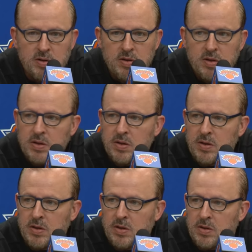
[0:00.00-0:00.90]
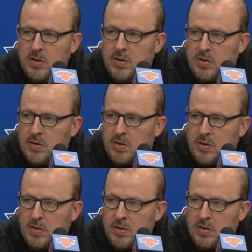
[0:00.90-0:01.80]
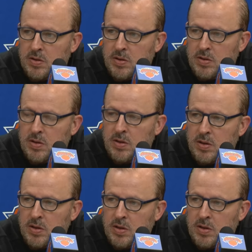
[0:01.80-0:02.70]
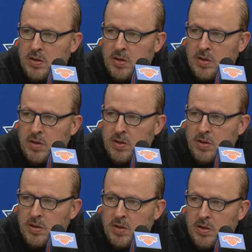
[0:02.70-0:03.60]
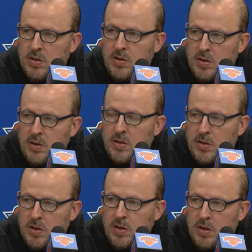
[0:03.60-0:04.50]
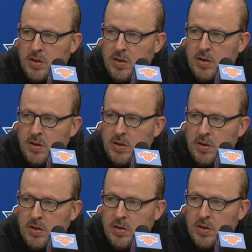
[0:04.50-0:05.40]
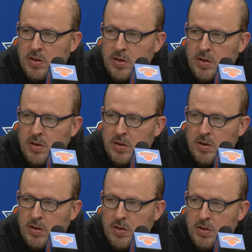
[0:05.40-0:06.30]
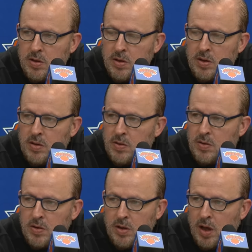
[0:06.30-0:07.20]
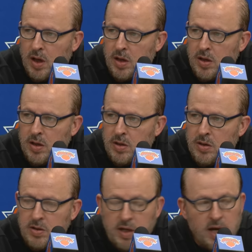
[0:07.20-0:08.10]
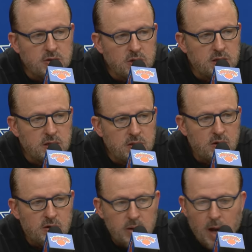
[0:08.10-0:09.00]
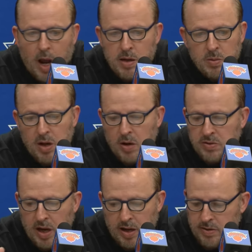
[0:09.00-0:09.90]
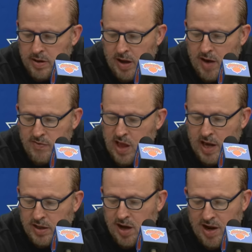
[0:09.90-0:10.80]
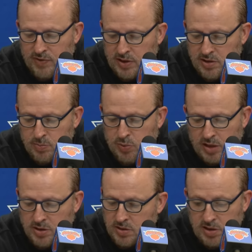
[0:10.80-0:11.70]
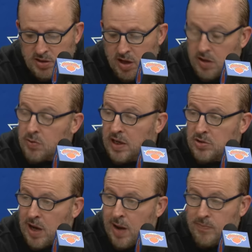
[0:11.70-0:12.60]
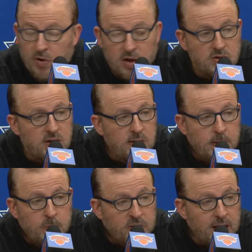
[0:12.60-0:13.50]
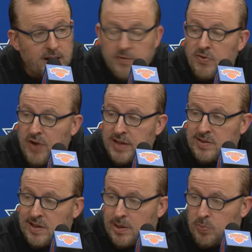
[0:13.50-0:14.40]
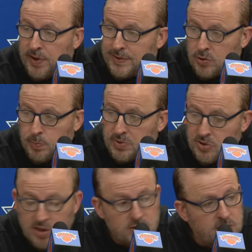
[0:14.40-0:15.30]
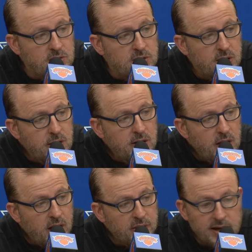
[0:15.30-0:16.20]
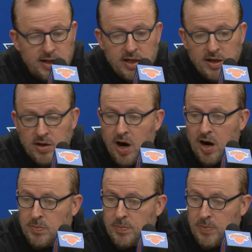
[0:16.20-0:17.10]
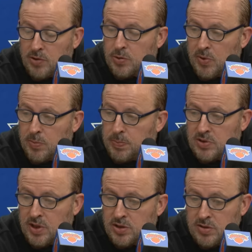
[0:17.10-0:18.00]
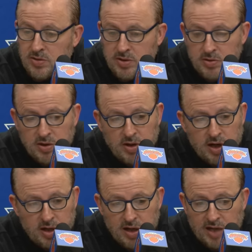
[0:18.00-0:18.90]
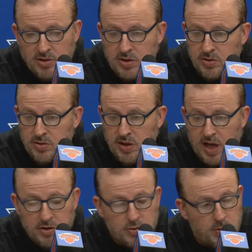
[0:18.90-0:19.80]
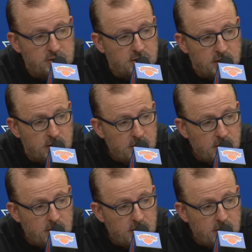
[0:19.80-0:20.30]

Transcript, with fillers: When OG went down the first time, you went with Precious and started lineup. This time he goes down, you go with Deuce. Just what did you see in terms of matchups that made you happy? Yeah, just, you know, and look, I have a lot of confidence in Precious. He's done a great job for us. I love the fact that he can play two positions. I think he can guard multiple positions. It allows you to do a lot of switching.